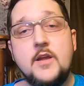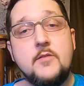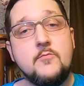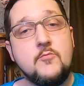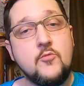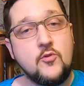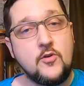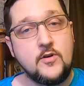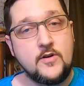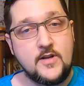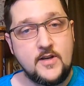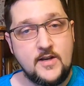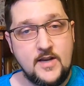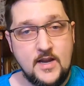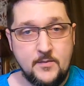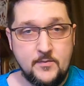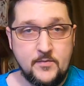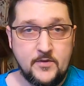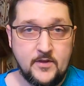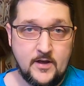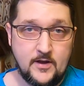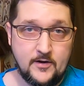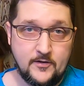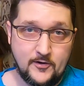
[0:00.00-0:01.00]
get more into
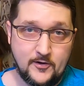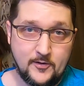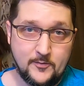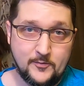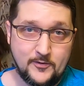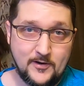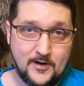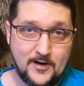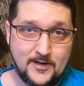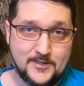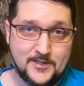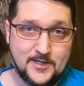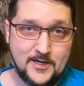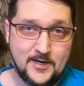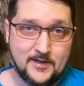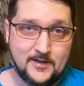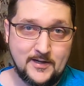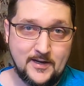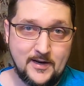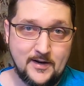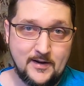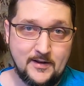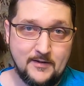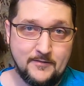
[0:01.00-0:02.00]
depth on her
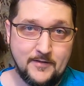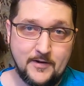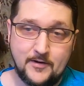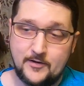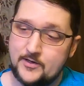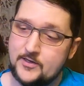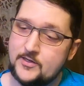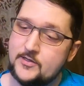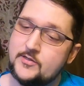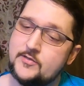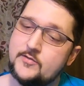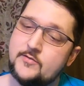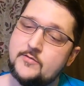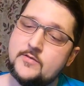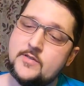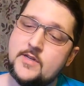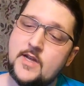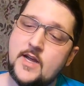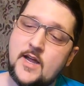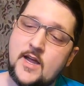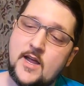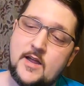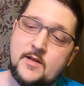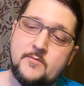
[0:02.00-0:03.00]
project at a very soon
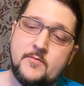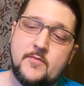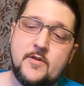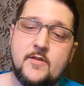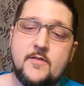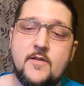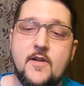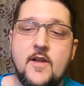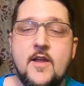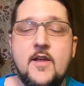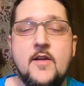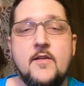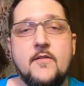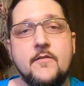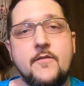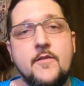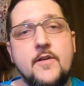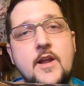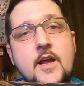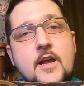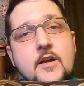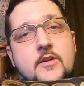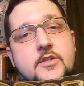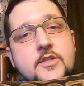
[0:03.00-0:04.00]
time, but
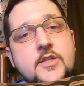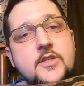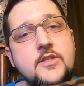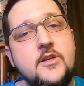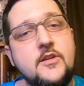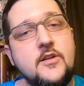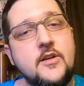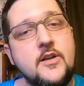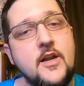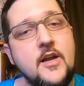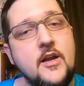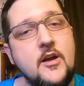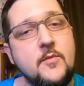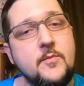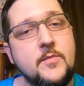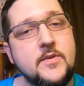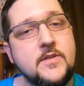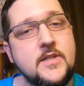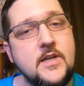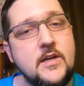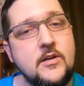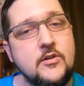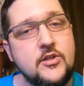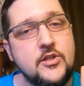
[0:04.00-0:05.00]
for now she's going to help
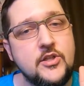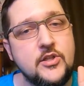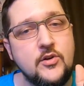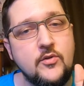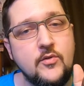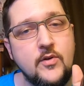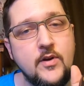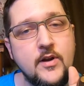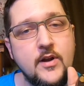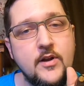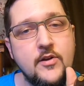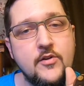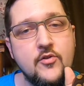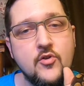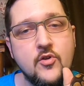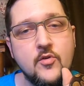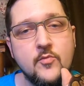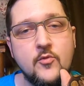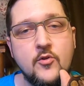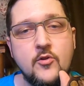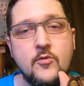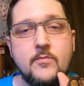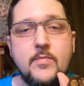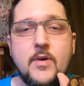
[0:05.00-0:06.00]
us out showing a
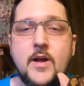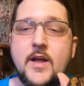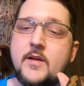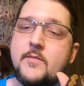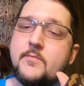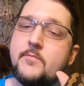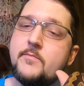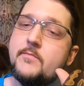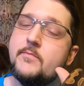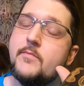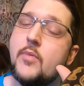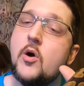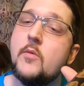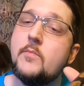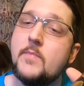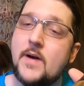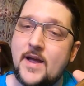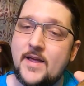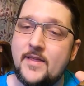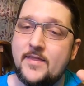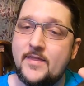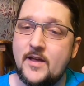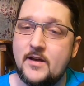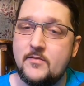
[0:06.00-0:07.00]
normal ball
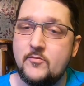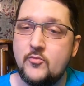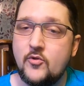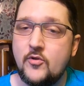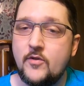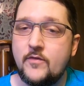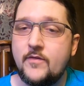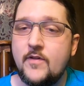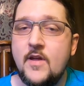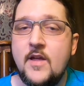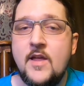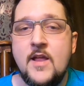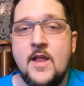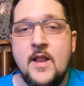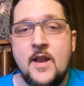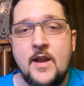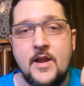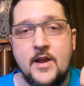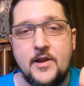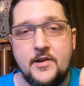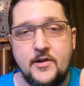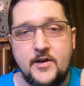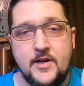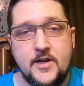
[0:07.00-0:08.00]
python morph.
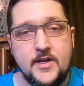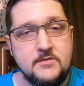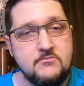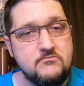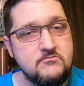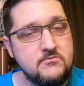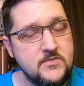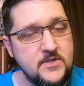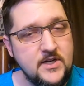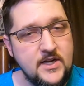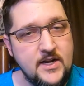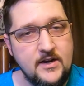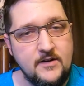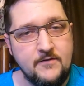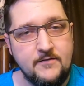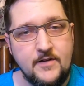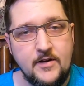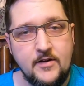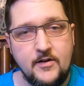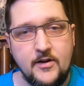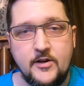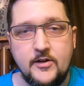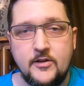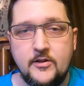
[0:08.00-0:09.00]
Now you can get a
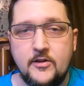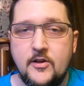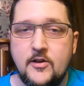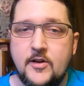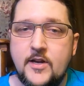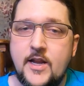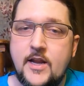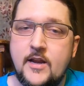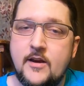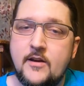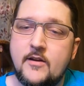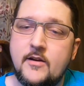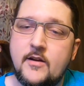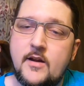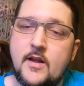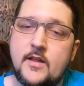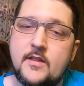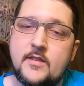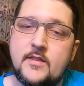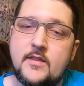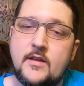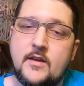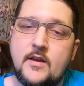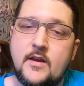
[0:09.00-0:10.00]
very good look here
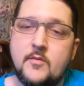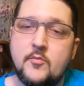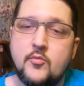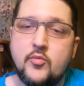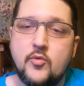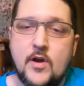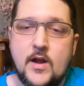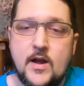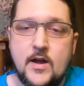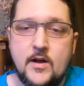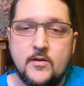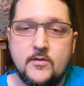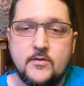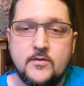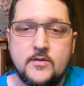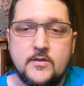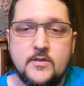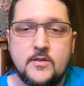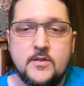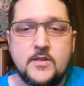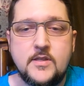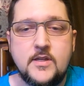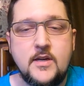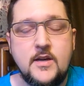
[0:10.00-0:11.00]
at the
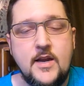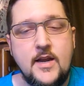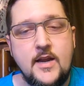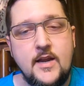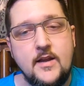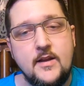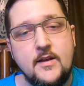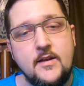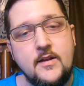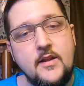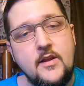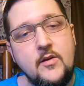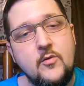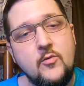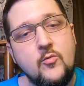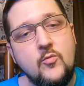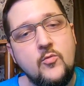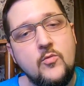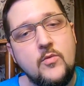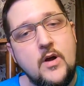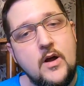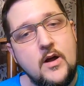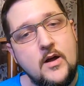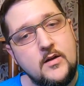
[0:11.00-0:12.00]
browns and
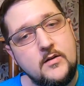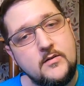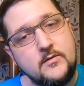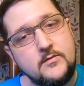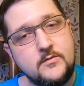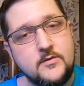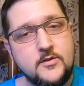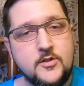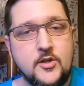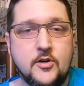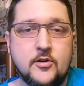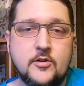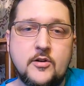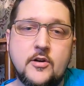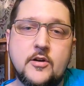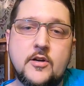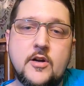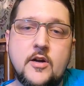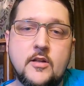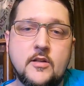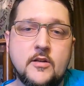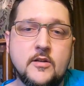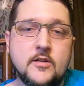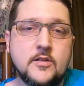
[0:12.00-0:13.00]
the darker
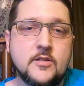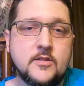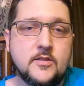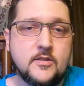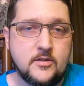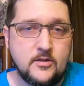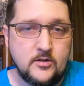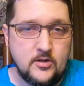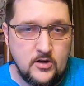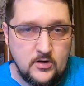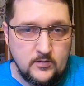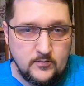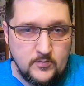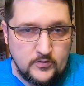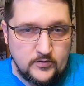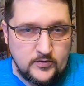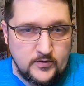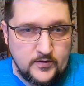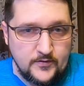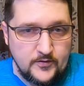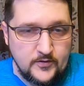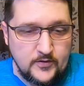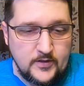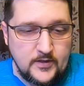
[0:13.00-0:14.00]
colors along
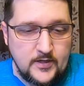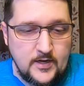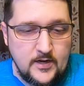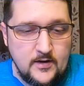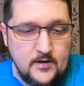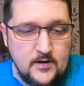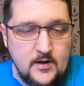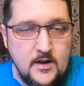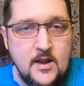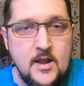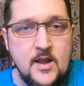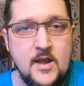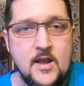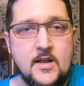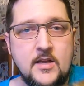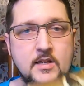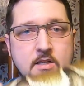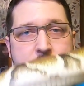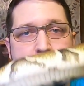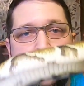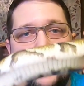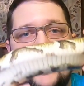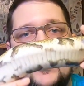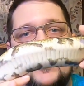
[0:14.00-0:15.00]
most of her skin,
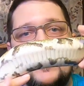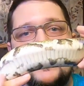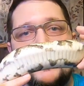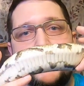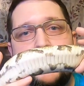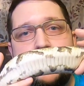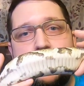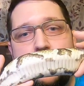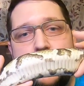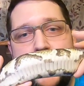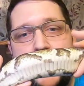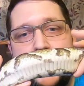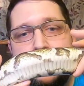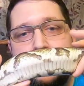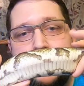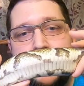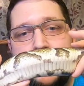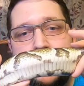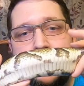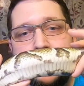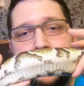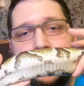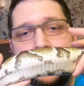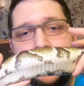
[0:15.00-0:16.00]
as well as the white
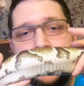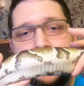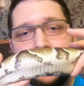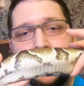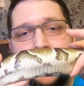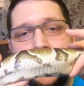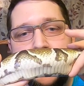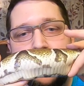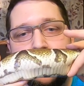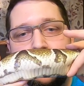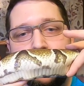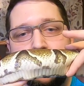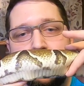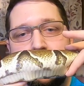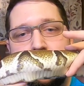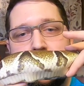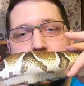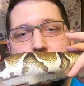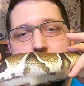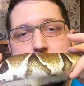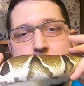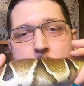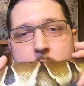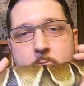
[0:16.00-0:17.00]
belly she's got
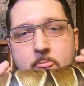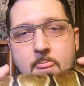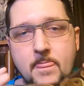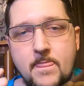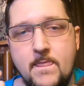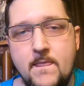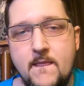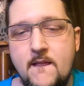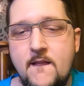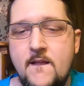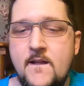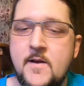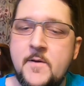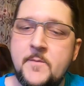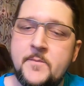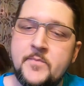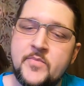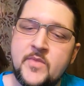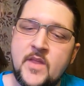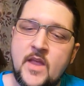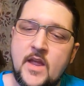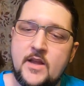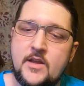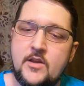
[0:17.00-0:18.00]
going on.
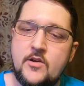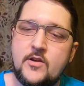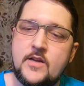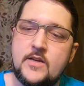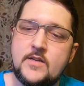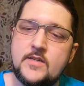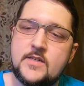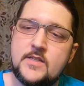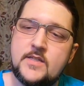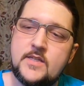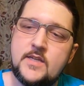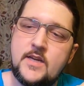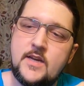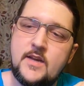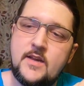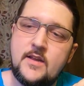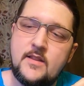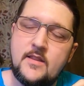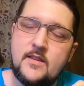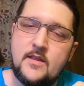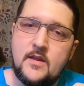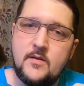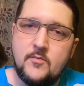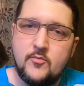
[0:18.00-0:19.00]
And you can
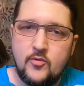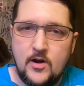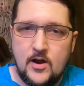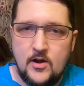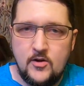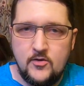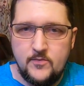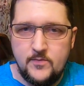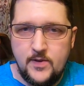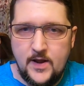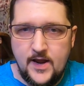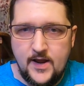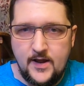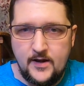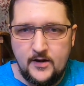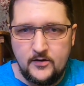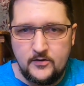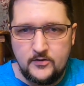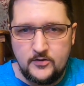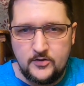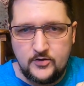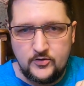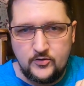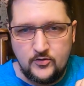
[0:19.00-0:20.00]
see the brown
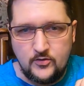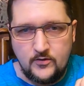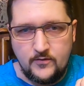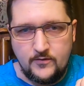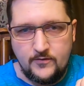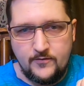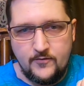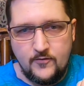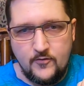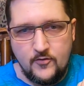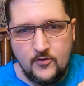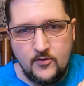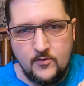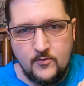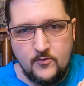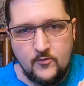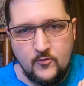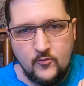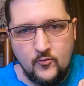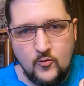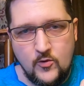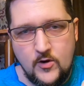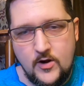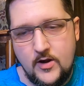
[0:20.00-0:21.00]
patterns sort of
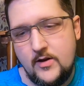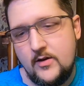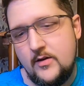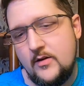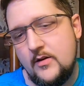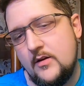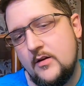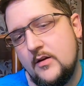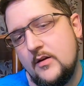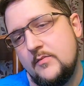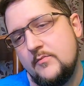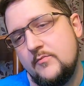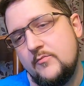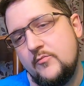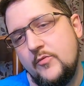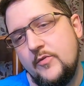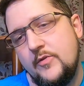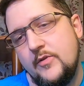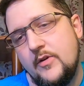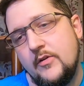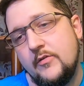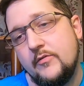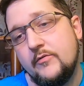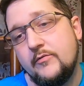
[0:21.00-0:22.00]
form what
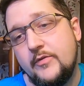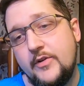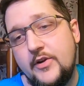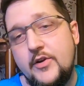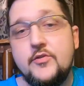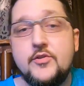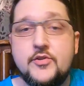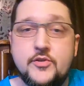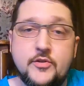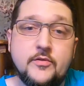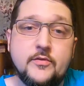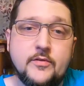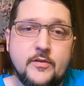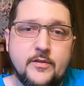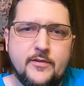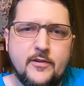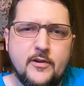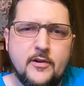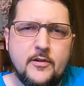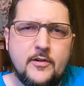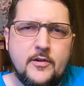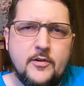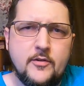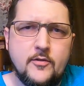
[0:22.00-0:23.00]
are usually
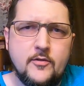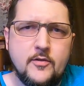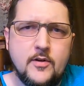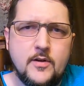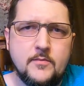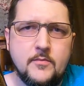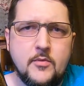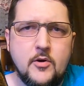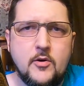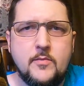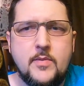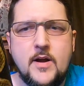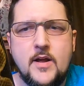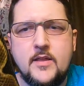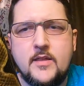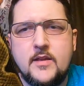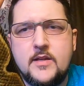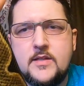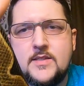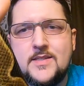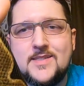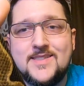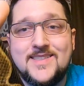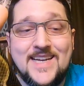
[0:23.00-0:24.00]
referred to in ball
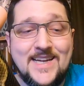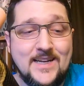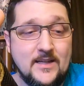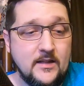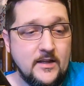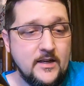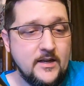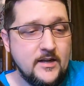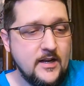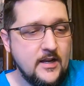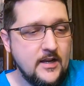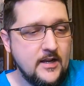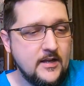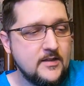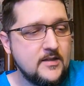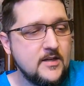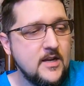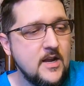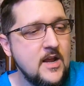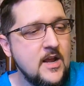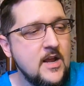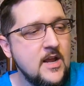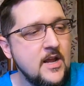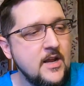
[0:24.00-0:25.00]
pythons as alien
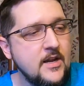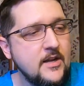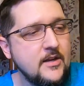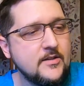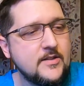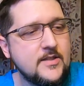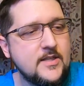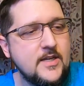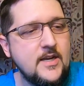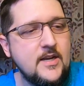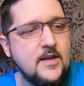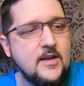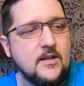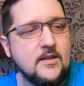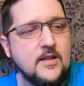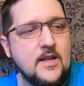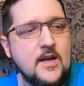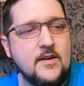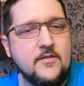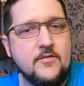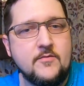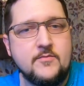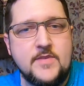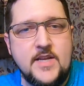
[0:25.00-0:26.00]
heads. You'll see a
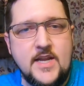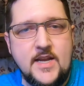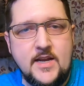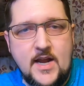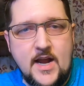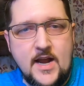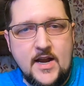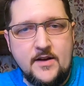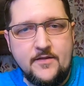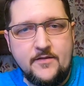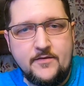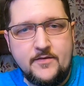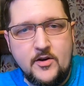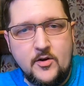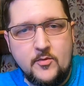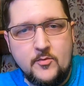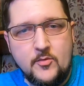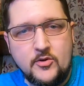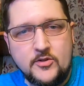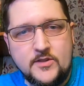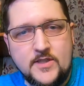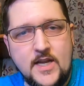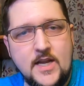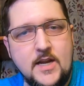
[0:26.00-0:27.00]
lot of them take kind of an
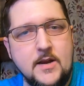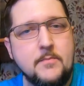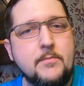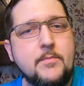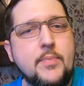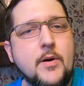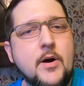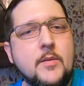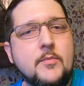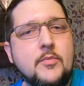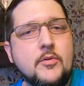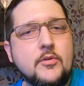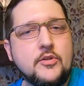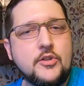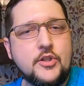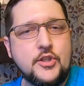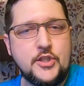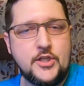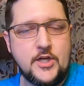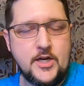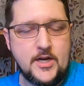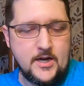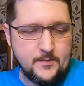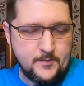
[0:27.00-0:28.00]
almost like bubble
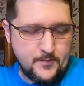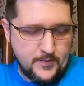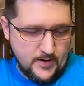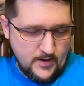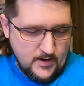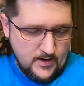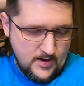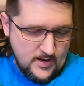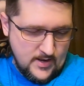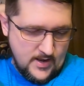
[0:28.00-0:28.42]
shape